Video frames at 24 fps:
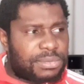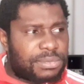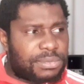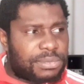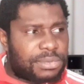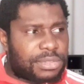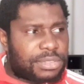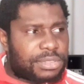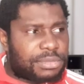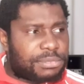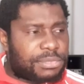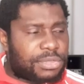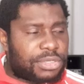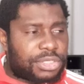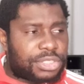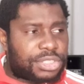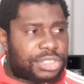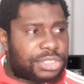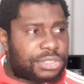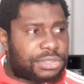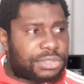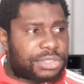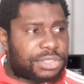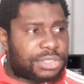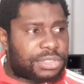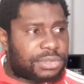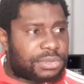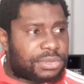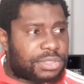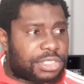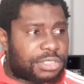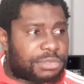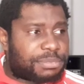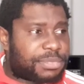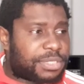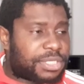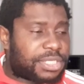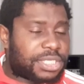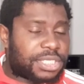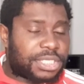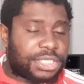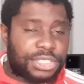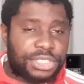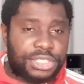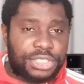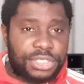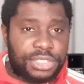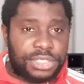What can Martial do? He's been
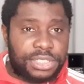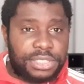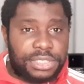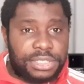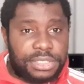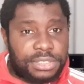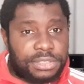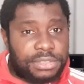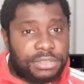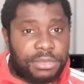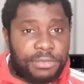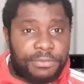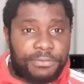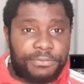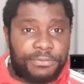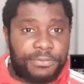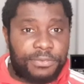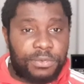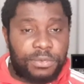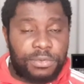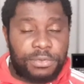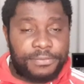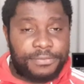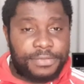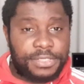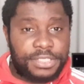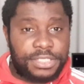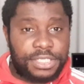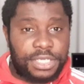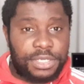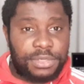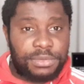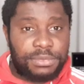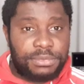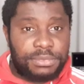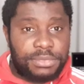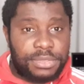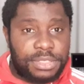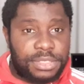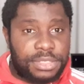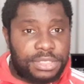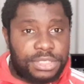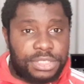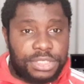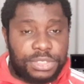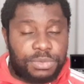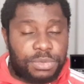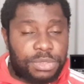injured. It's no fault of his own.
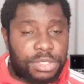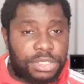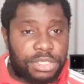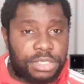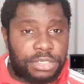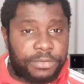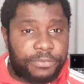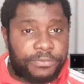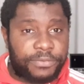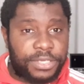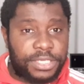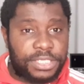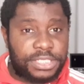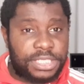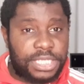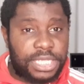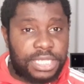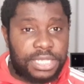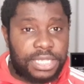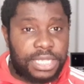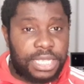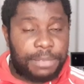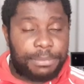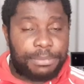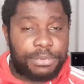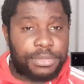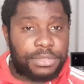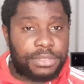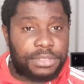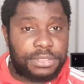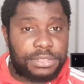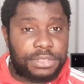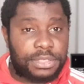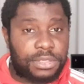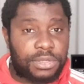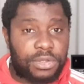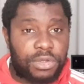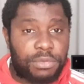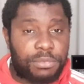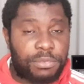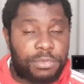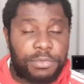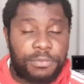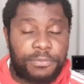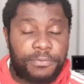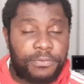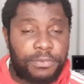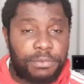It's just one of those things that happen. It's a
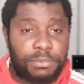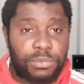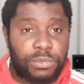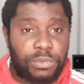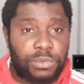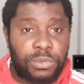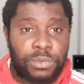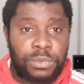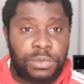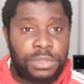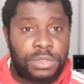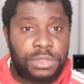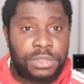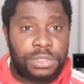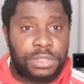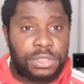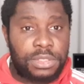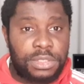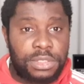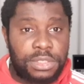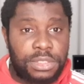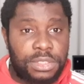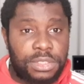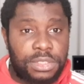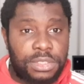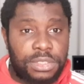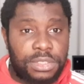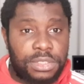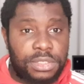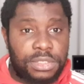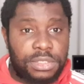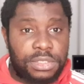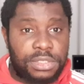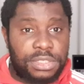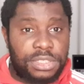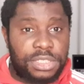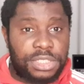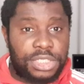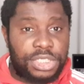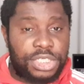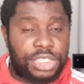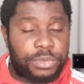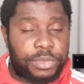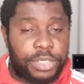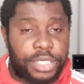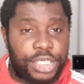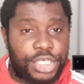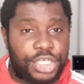common football
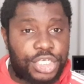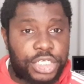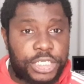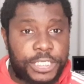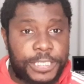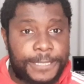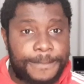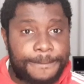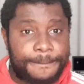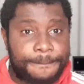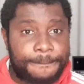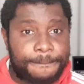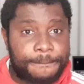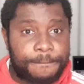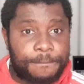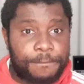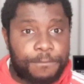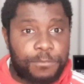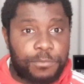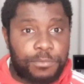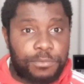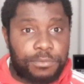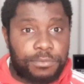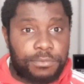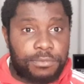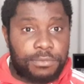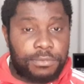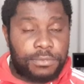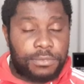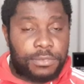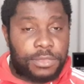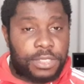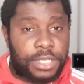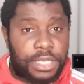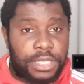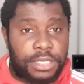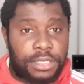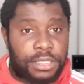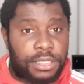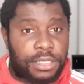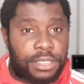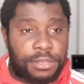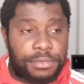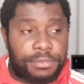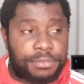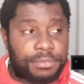situation that